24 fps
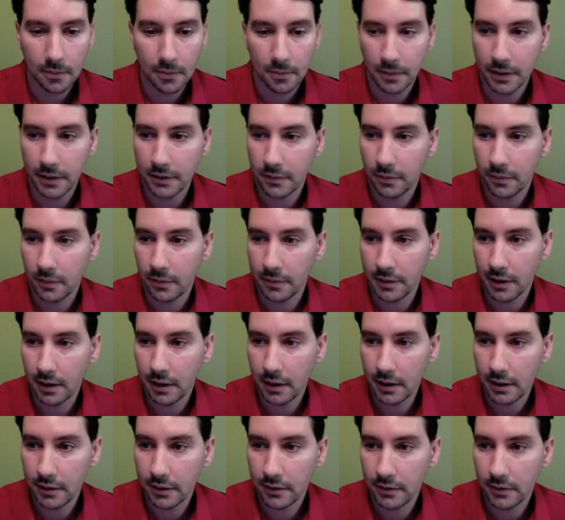But what we are
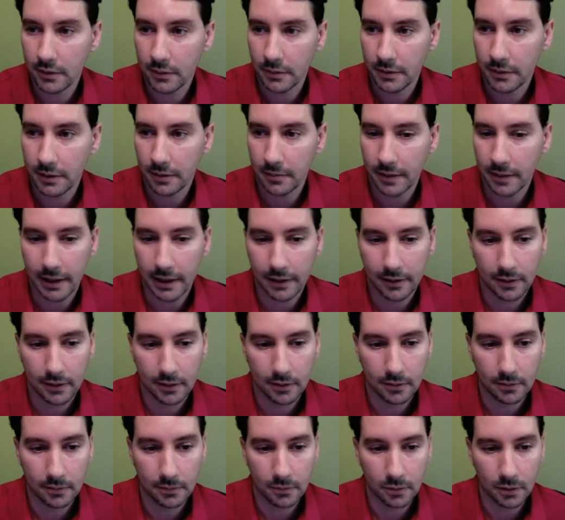concerned with in math
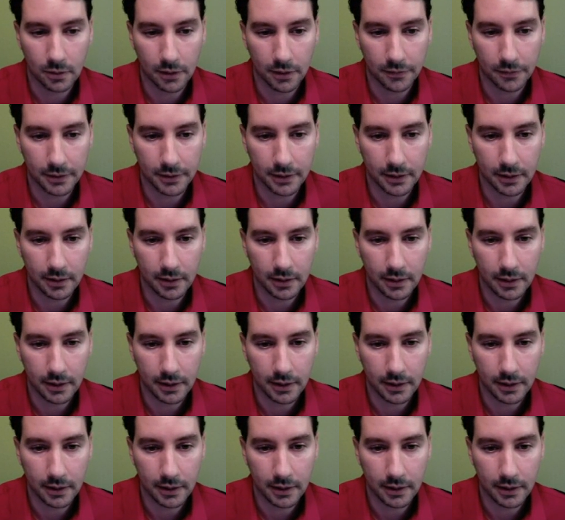more often